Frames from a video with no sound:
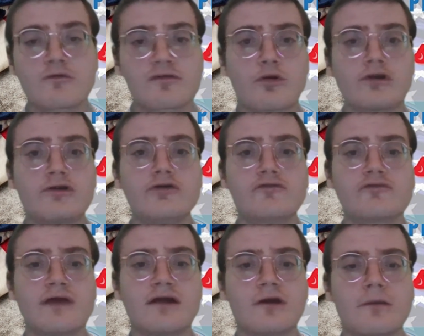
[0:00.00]

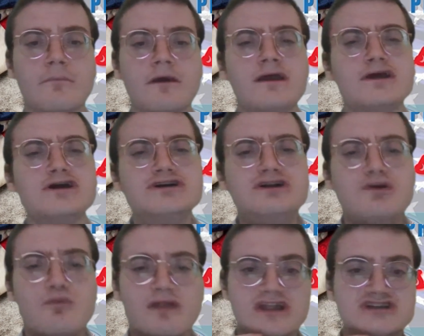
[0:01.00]
News Roundup
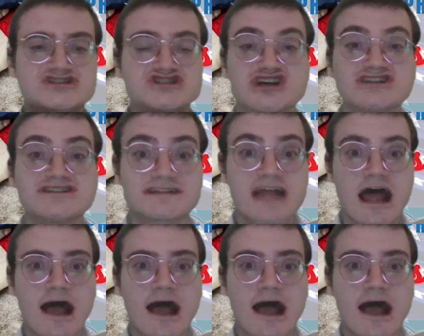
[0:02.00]
is just